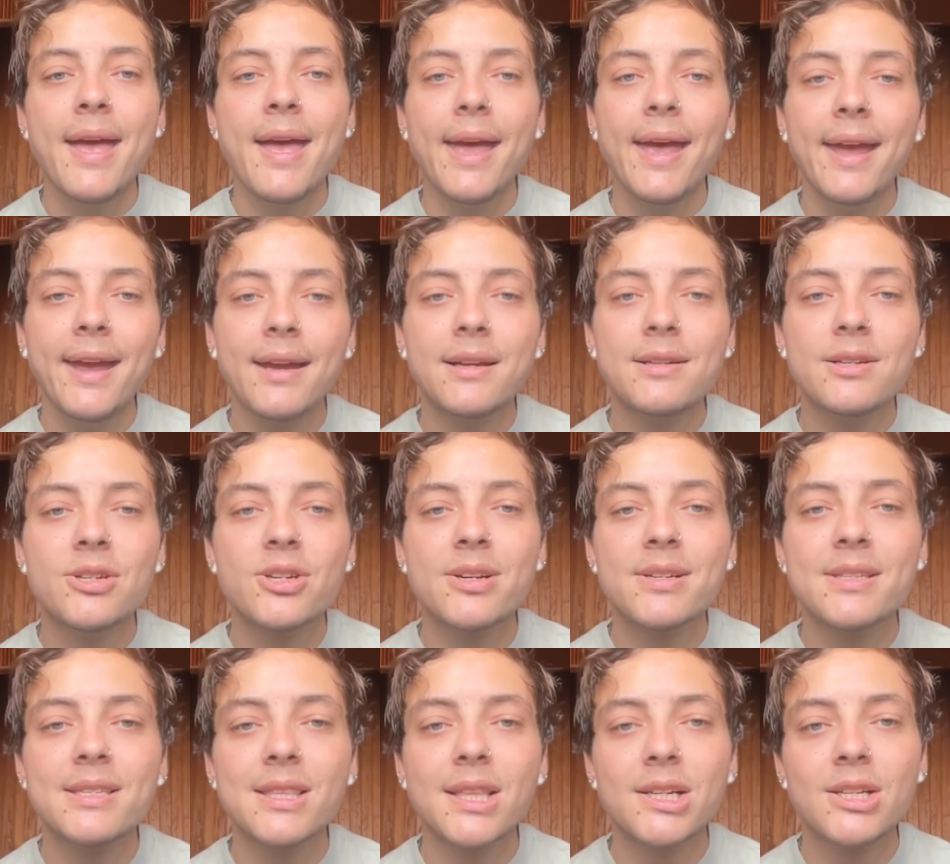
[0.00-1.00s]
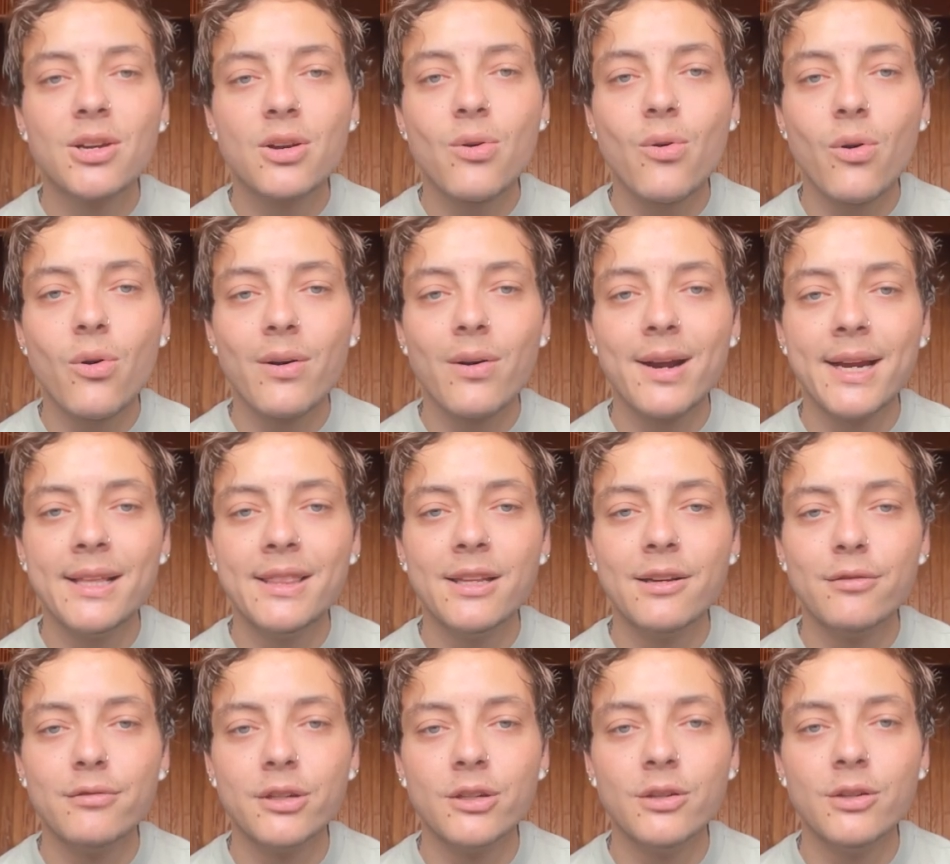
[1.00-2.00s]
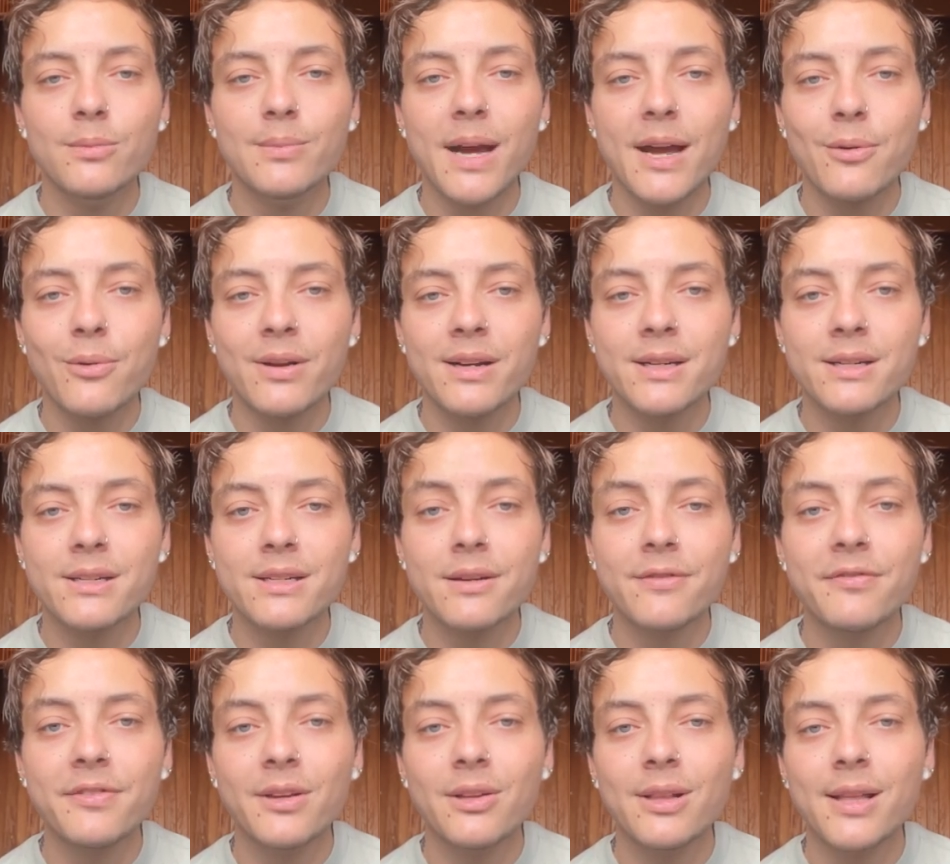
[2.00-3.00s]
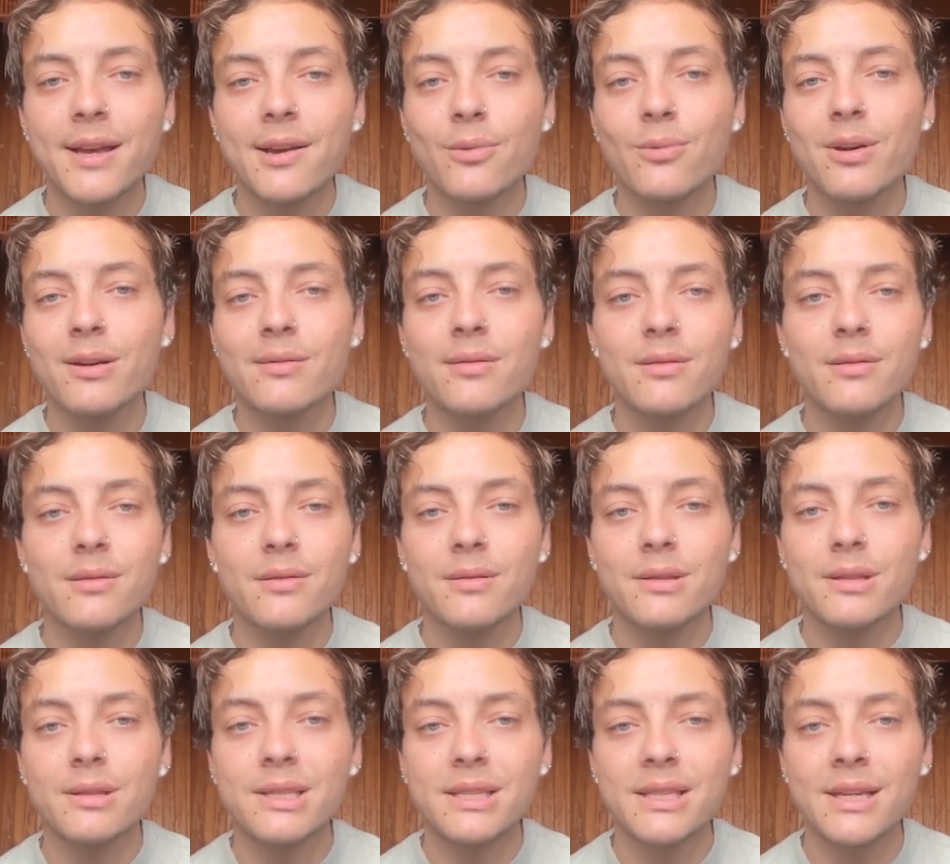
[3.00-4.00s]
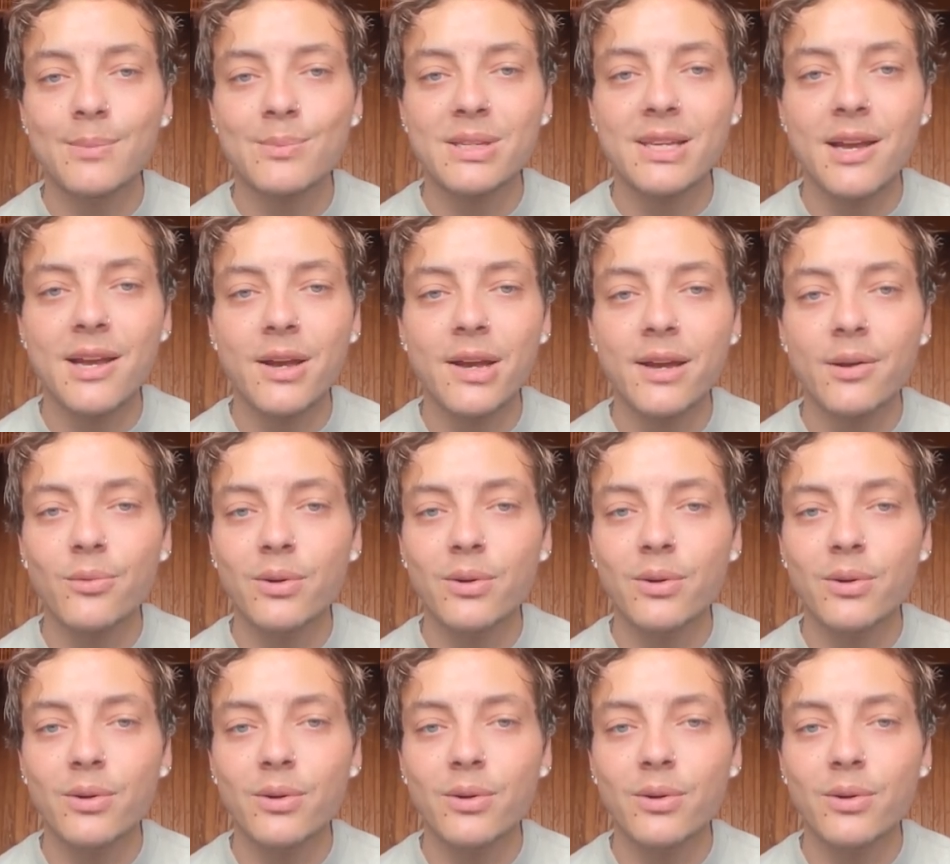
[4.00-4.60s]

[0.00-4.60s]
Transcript: And just the decor in the room, I wanted to feel like what seems like it would